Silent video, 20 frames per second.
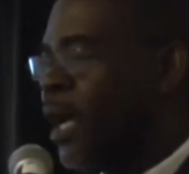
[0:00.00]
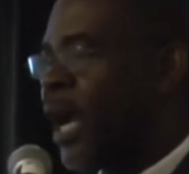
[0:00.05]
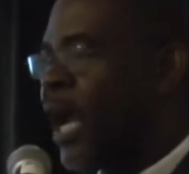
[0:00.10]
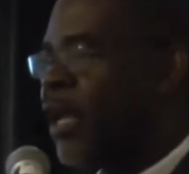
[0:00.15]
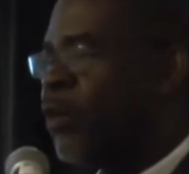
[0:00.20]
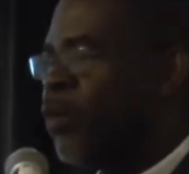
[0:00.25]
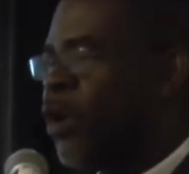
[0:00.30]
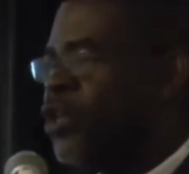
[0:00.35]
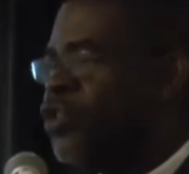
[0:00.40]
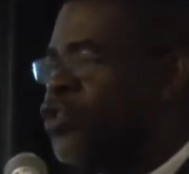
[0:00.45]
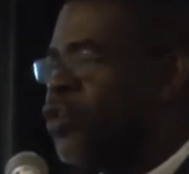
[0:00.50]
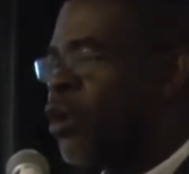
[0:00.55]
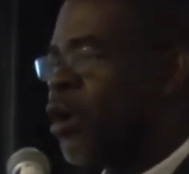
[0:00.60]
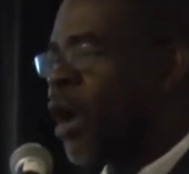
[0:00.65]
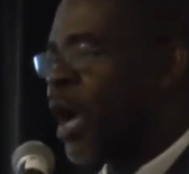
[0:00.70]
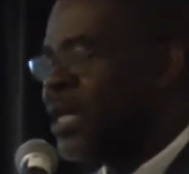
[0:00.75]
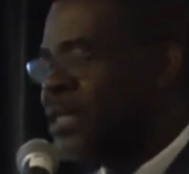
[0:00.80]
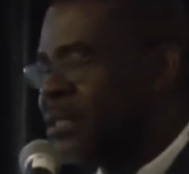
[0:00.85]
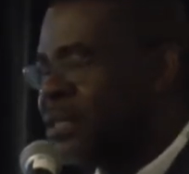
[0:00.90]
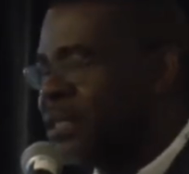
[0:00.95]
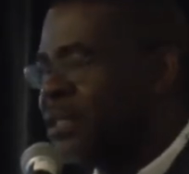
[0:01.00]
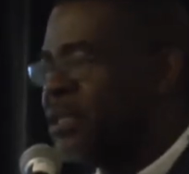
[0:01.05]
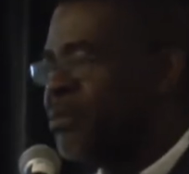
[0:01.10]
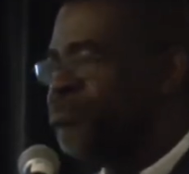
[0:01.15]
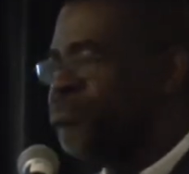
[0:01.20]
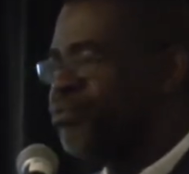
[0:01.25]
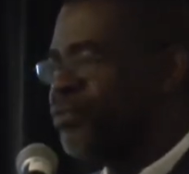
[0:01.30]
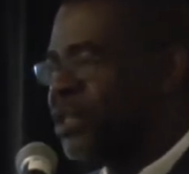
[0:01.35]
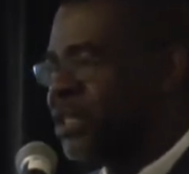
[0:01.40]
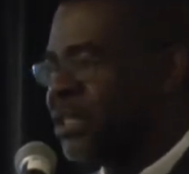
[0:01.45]
and once you constantly
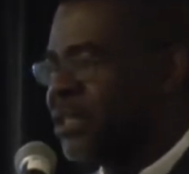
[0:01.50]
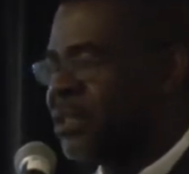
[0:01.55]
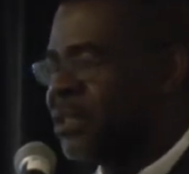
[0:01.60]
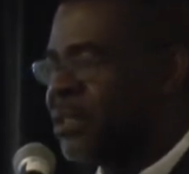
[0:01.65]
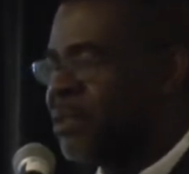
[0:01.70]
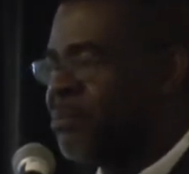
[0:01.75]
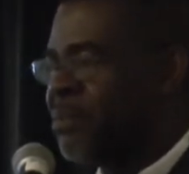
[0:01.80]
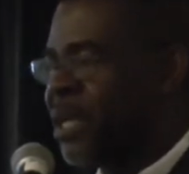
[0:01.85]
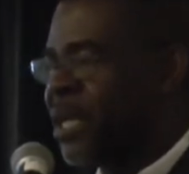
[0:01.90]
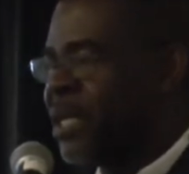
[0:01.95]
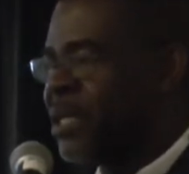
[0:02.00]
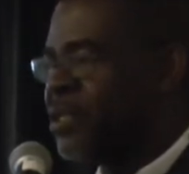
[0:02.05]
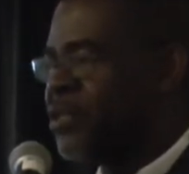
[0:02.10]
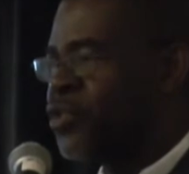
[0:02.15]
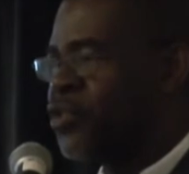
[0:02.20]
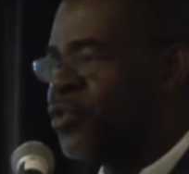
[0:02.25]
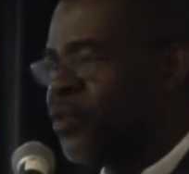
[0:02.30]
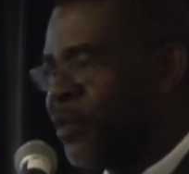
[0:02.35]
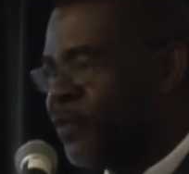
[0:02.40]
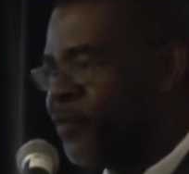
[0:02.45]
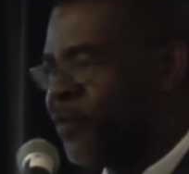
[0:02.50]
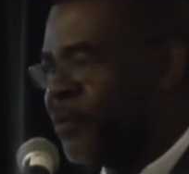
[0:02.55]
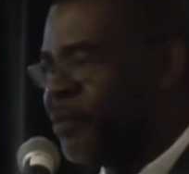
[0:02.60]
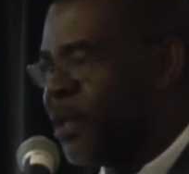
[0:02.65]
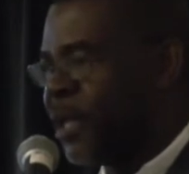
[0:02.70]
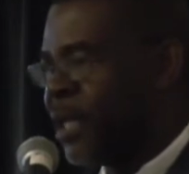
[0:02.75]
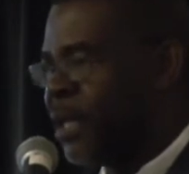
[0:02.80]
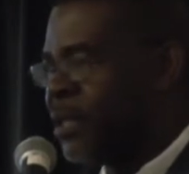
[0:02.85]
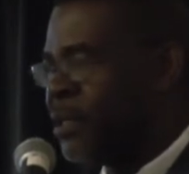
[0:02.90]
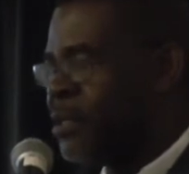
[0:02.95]
breed the males to the
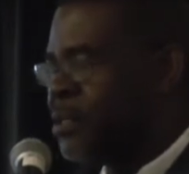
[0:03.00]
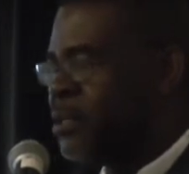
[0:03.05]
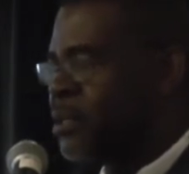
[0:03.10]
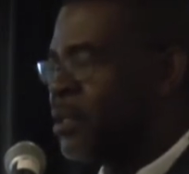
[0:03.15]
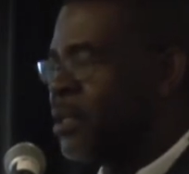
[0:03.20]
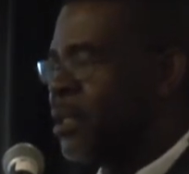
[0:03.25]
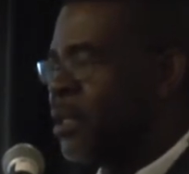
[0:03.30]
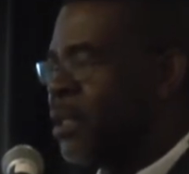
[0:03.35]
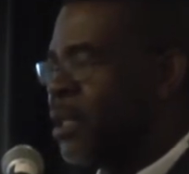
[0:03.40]
females,